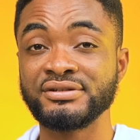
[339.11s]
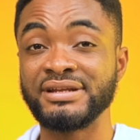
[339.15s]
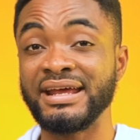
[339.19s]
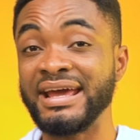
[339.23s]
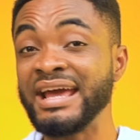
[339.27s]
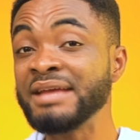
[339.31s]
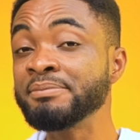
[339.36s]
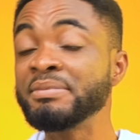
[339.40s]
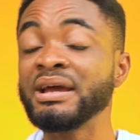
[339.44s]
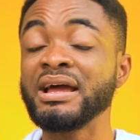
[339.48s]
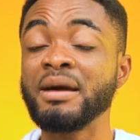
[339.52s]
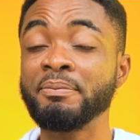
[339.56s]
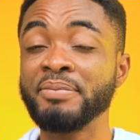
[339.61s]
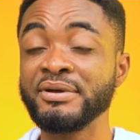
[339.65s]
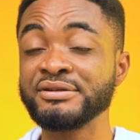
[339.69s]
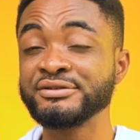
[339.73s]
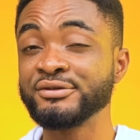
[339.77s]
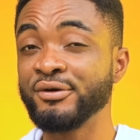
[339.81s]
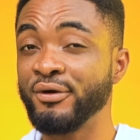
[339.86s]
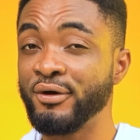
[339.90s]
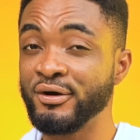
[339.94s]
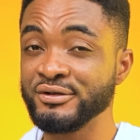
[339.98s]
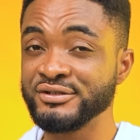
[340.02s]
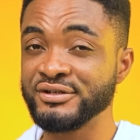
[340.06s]
The 8
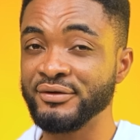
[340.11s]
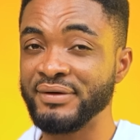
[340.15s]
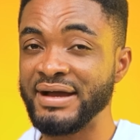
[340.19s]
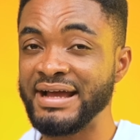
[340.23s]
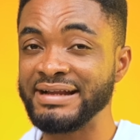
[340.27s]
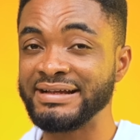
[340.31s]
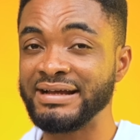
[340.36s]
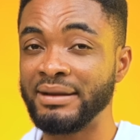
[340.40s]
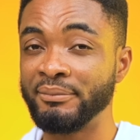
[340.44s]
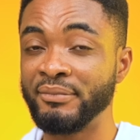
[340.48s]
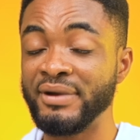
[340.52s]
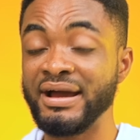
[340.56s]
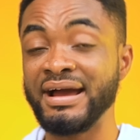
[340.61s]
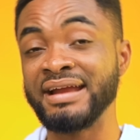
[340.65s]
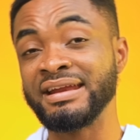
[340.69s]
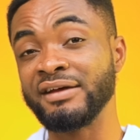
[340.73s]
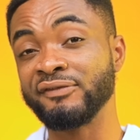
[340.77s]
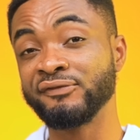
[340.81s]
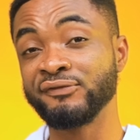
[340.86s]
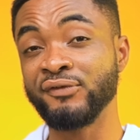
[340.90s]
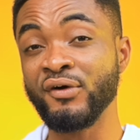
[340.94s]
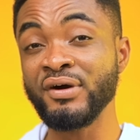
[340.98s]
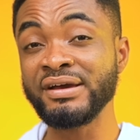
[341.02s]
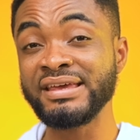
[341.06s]
megapixel ultra wide camera and the
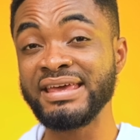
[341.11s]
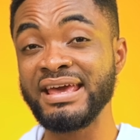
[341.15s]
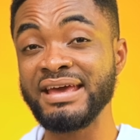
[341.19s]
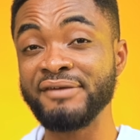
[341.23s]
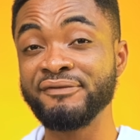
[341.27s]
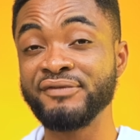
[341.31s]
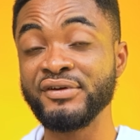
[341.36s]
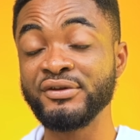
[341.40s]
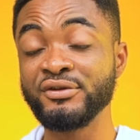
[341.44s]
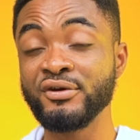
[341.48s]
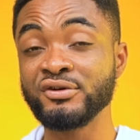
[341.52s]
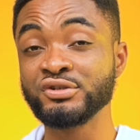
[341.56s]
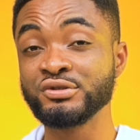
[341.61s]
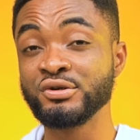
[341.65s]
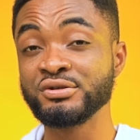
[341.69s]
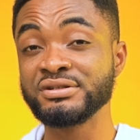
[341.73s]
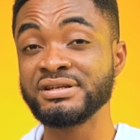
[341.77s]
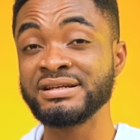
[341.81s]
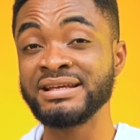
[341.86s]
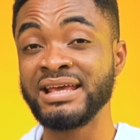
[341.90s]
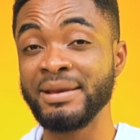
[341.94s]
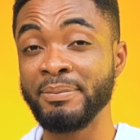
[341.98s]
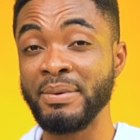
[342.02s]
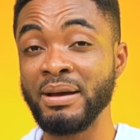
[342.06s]
4K video
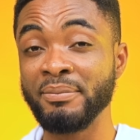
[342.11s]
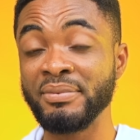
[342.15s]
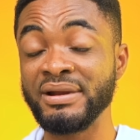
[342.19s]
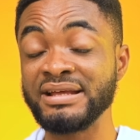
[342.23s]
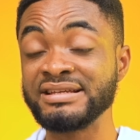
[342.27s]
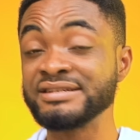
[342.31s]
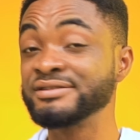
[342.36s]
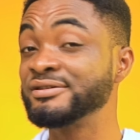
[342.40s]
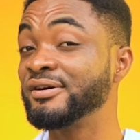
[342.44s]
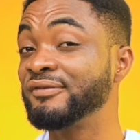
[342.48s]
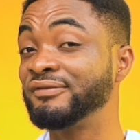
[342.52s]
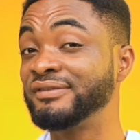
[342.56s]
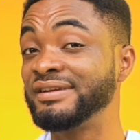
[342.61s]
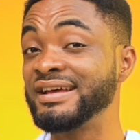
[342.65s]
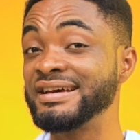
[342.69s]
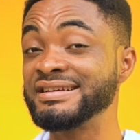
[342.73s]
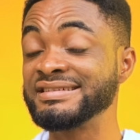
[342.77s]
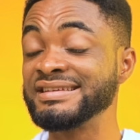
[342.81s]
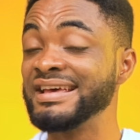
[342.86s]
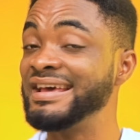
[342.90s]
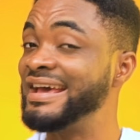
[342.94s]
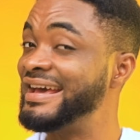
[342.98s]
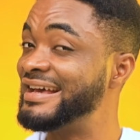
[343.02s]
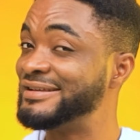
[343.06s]
shooting capabilities of
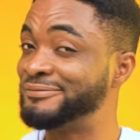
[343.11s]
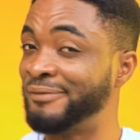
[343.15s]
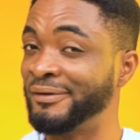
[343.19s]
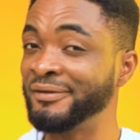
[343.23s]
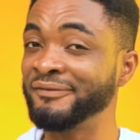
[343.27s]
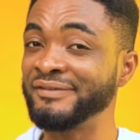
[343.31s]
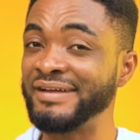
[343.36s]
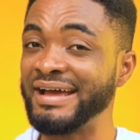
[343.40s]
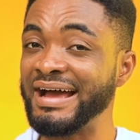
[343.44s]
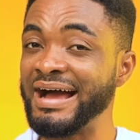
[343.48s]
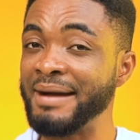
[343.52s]
this is one of the